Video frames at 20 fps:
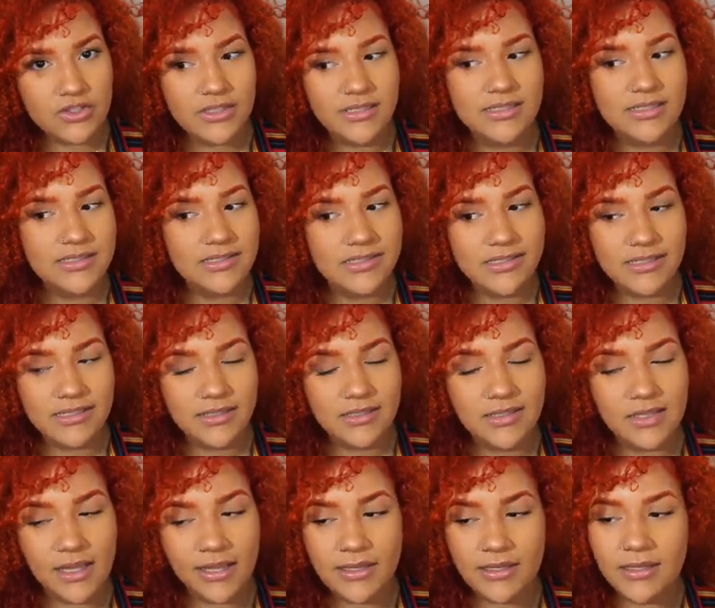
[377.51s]
I just didn't
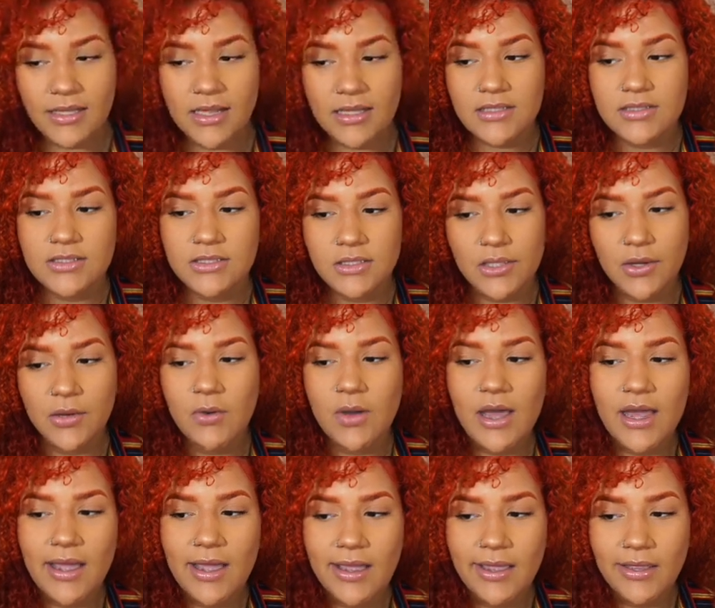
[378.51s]
like that, so
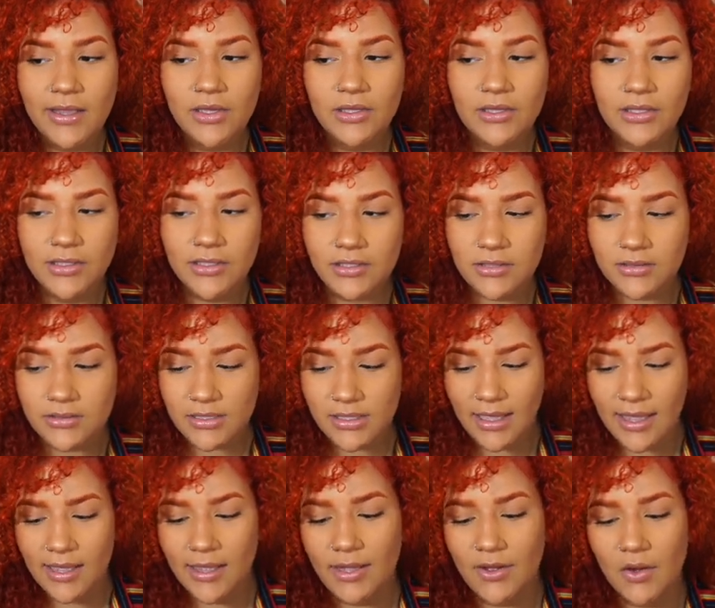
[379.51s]
I looked
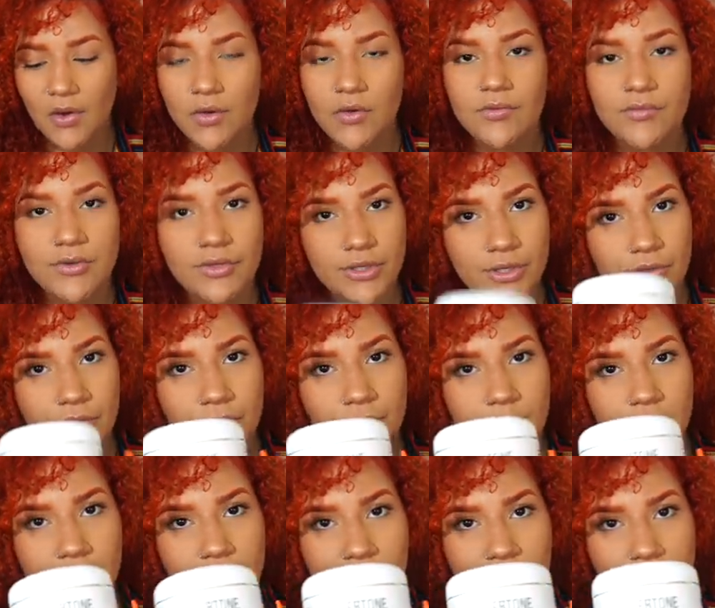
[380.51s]
at
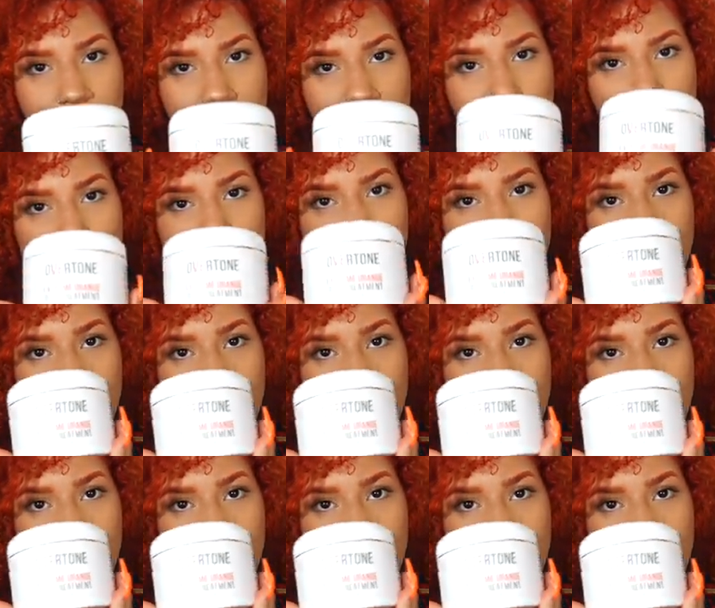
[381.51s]
Overtone, and